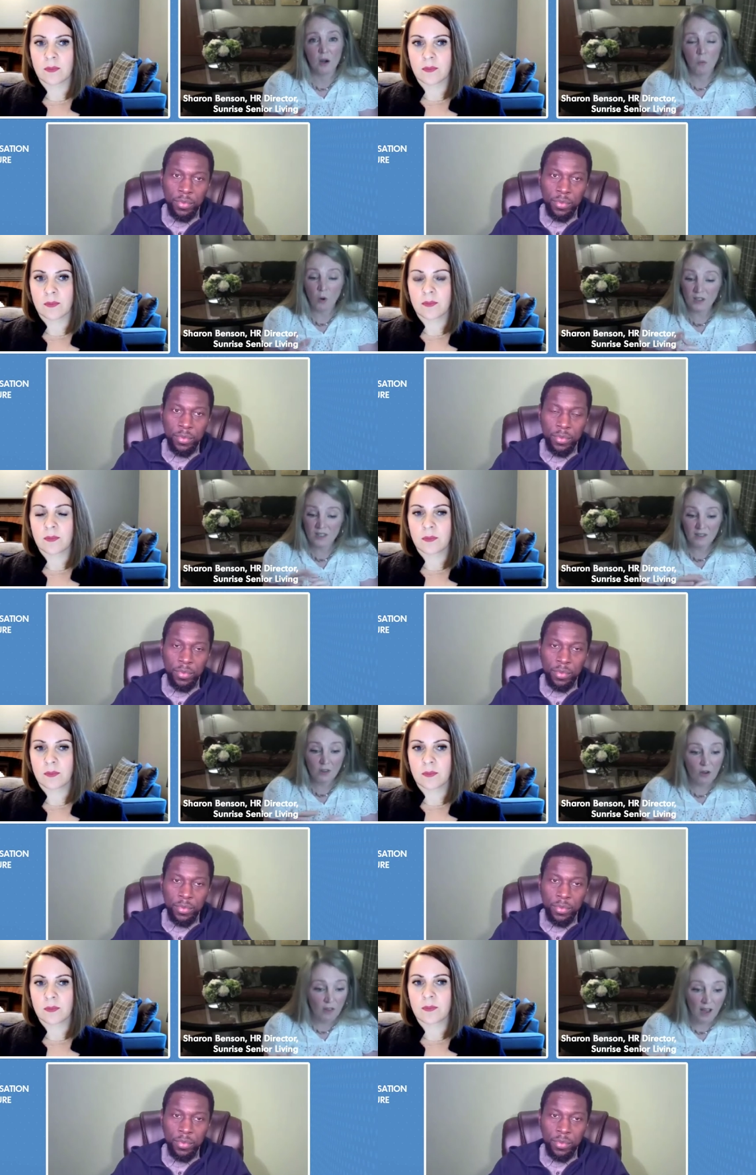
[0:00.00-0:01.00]
Speaker 1: Once I've
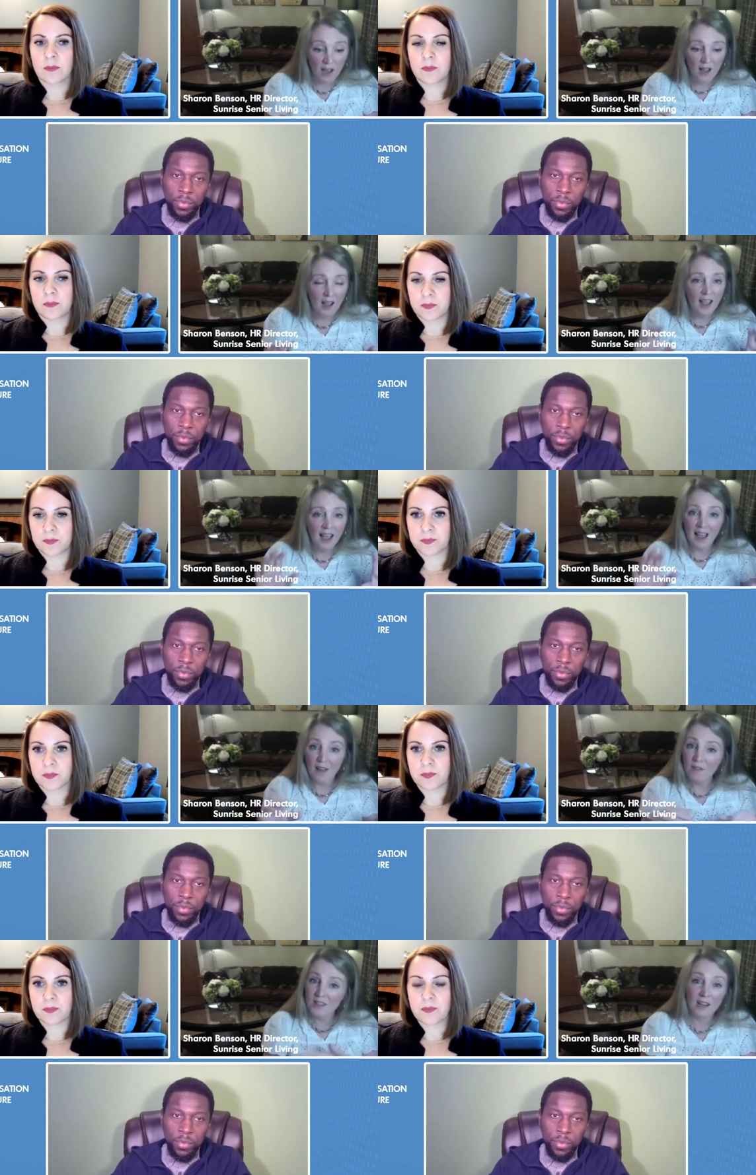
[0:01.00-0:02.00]
got that,
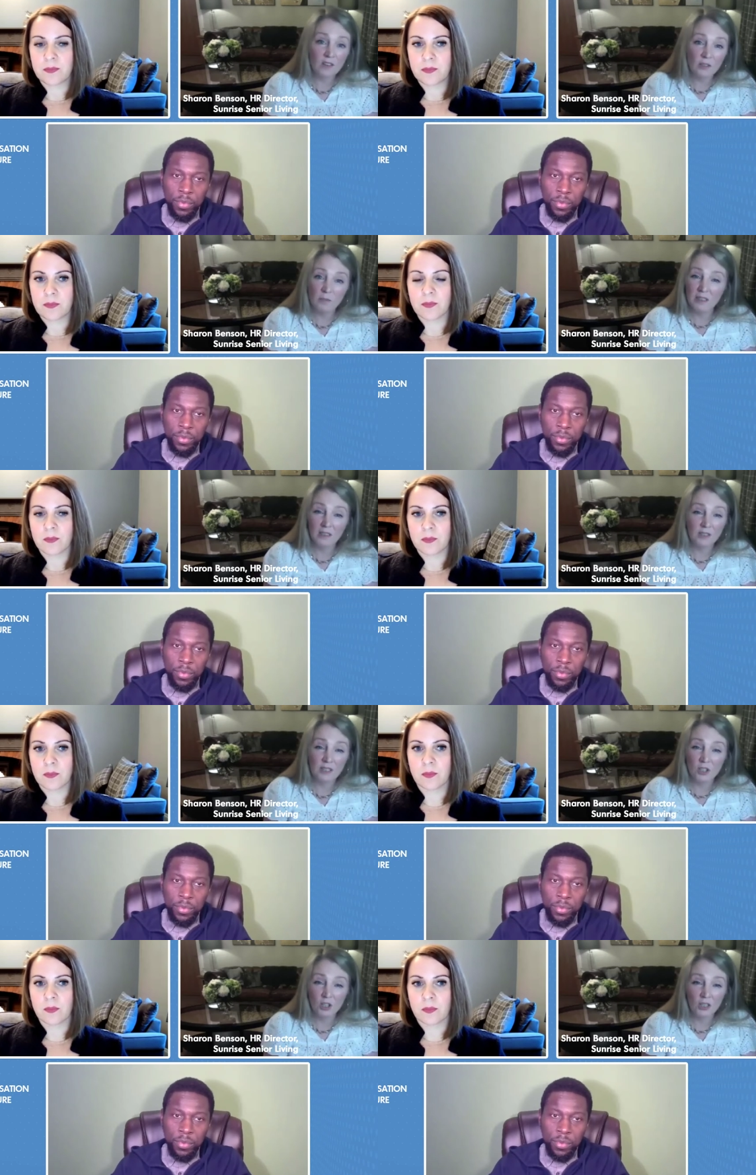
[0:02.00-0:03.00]
everything else can be delivered
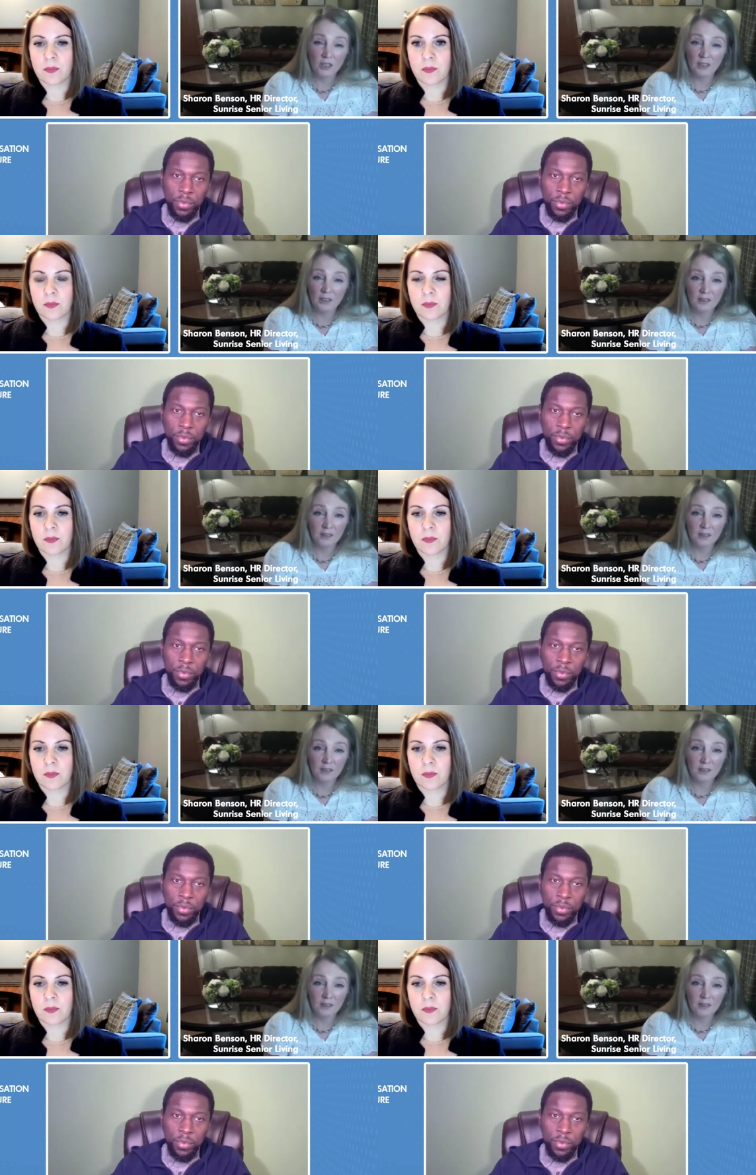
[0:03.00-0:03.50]
internally.